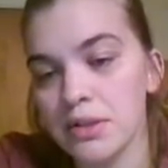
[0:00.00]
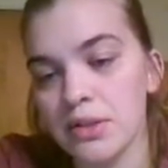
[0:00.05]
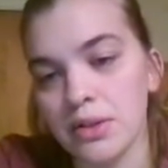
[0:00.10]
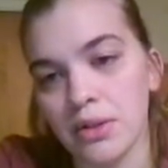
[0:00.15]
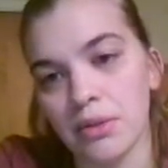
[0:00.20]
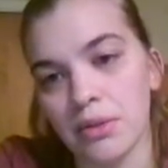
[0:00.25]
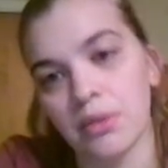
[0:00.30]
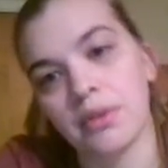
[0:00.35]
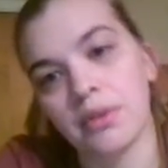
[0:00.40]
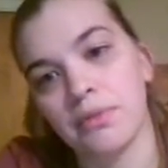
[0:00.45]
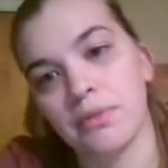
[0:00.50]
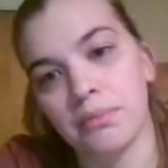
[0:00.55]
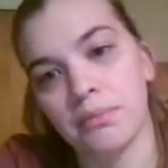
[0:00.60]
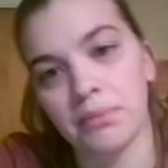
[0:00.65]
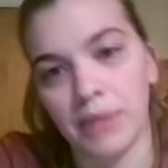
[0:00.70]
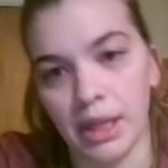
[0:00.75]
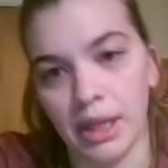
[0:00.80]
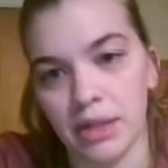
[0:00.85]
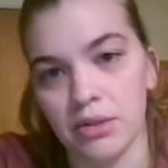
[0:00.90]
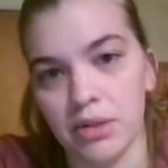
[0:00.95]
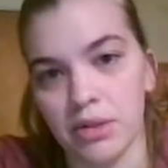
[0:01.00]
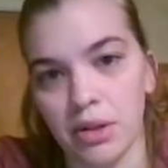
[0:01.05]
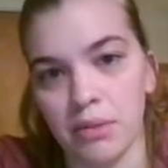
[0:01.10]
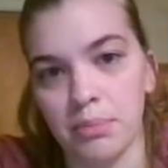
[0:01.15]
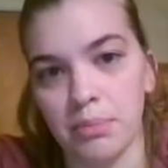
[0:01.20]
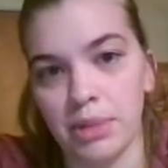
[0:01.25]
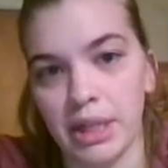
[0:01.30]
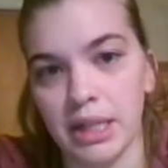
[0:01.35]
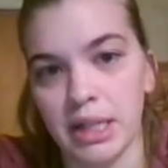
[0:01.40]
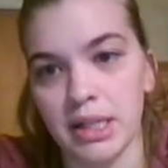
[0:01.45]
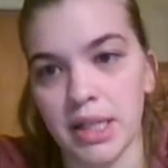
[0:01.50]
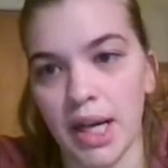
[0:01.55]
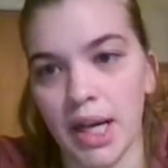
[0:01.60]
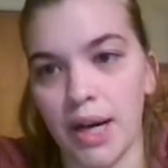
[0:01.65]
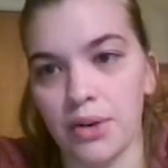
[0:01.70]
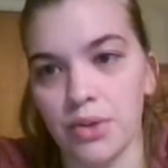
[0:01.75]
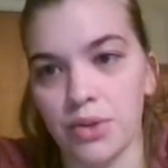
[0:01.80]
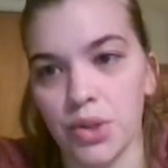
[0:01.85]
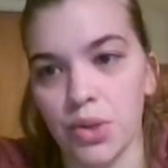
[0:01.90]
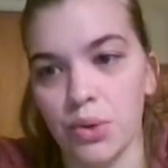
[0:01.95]
so if that'll play into
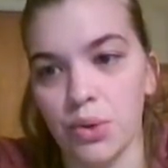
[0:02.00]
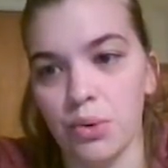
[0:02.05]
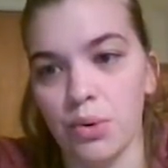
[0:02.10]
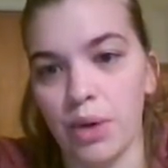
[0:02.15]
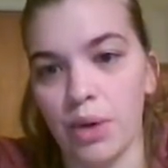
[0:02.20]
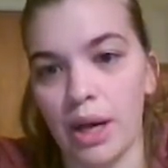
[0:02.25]
how you